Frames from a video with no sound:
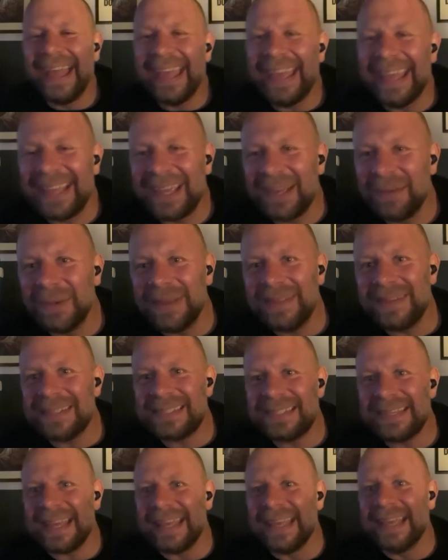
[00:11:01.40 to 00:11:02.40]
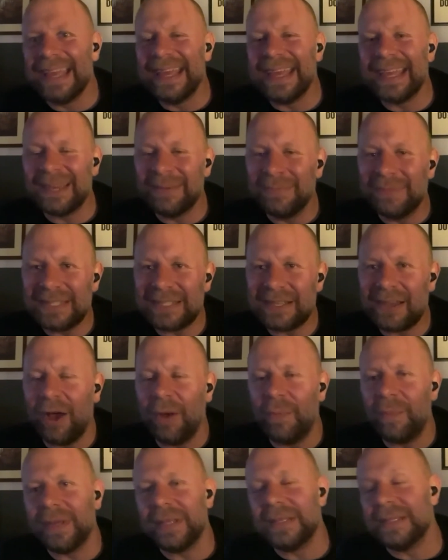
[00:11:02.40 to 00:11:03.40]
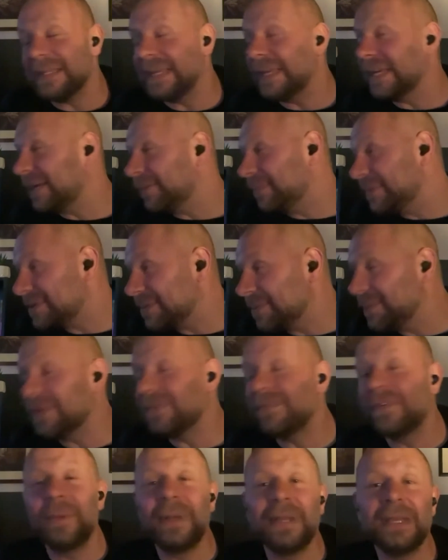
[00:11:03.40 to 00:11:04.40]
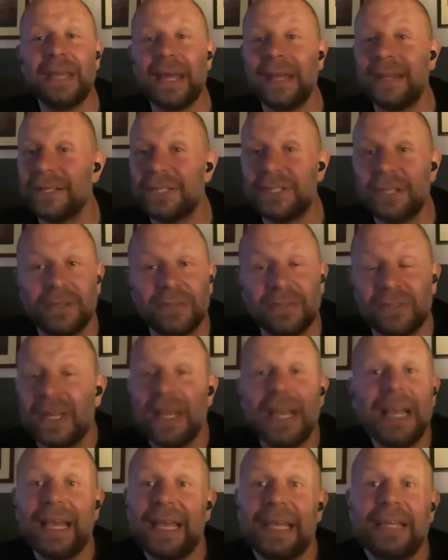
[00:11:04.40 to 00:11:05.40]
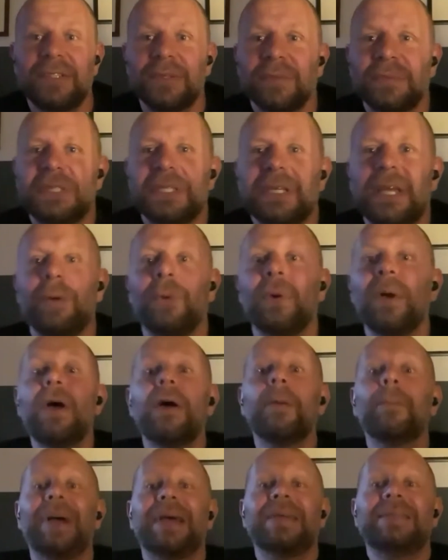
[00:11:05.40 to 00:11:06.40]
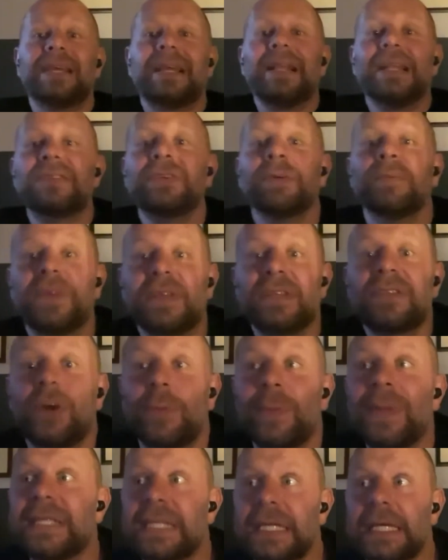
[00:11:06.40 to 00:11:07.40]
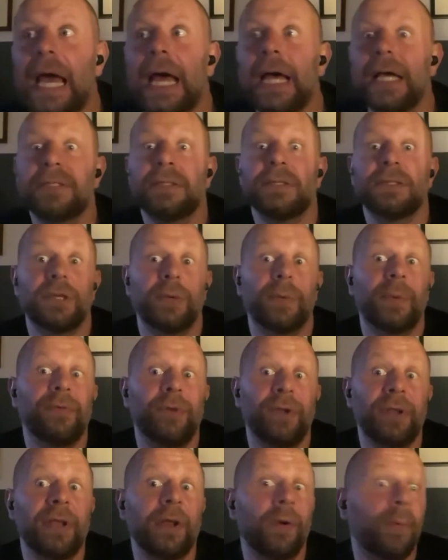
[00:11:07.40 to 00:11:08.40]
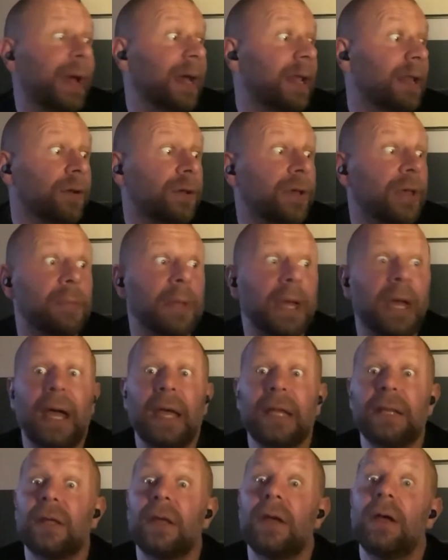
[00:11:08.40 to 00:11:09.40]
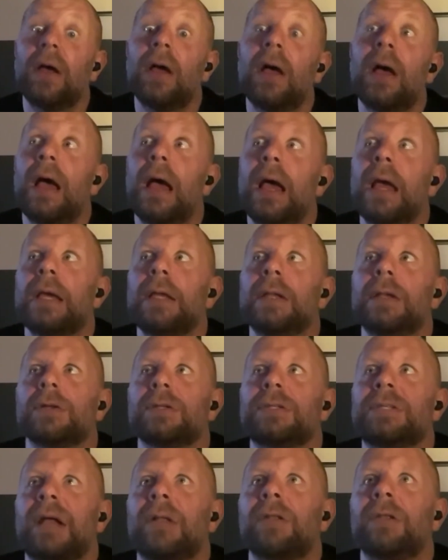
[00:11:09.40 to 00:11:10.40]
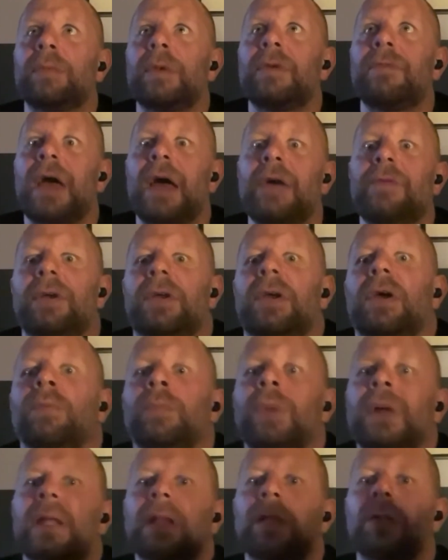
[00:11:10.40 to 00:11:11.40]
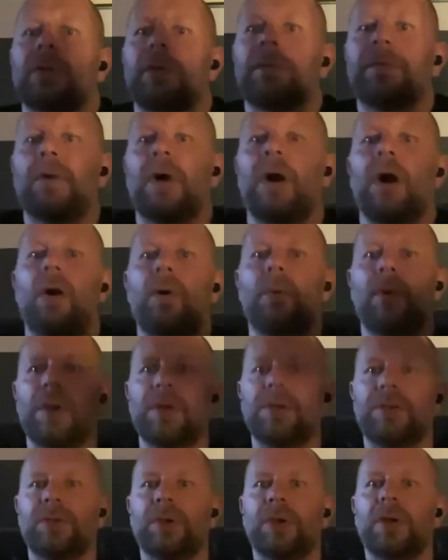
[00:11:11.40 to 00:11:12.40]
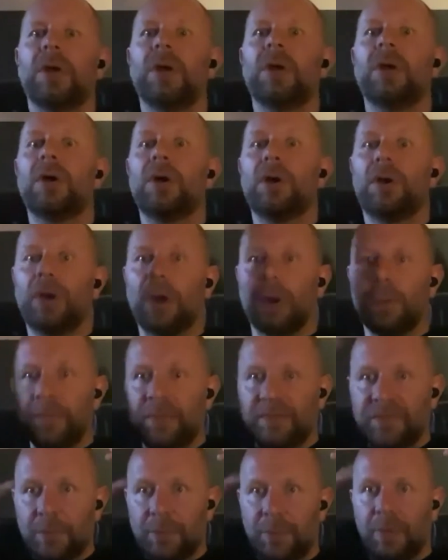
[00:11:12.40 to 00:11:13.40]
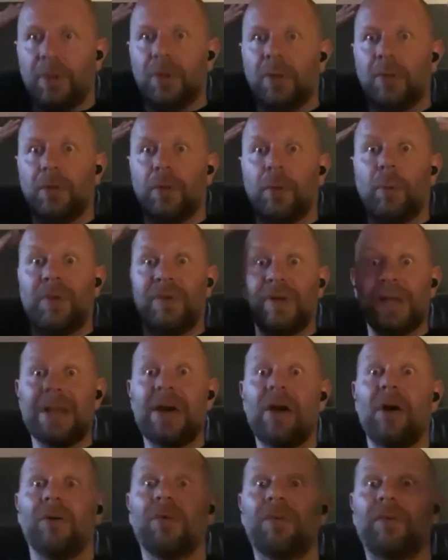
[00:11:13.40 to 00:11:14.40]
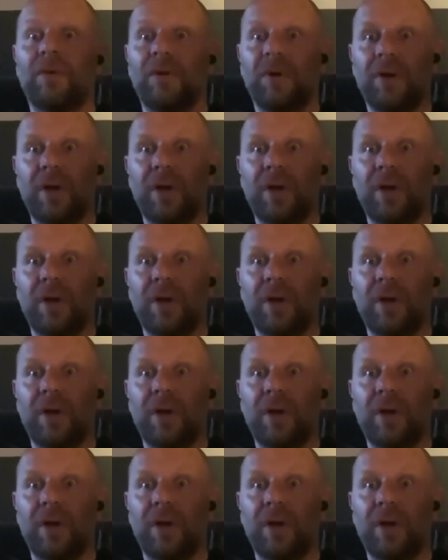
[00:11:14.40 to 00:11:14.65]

it can be the sea, it can be scorpions, it can be something from Indiana Jones. It's up to you. Basically, something's coming to get us, and so we're running away and looking behind. Seldom, if ever, can we look forward, comfortable that we're enough.